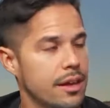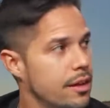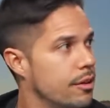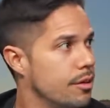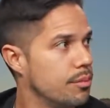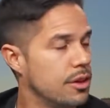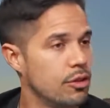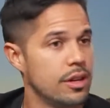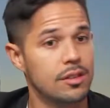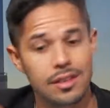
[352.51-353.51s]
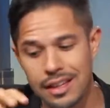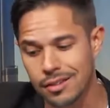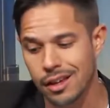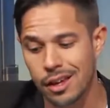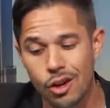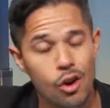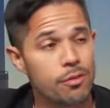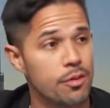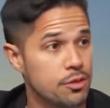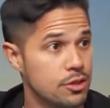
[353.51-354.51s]
Here in Middle East, it's the
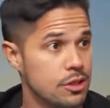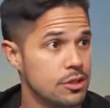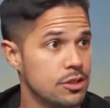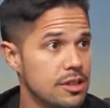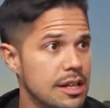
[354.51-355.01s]
kickoff of the season.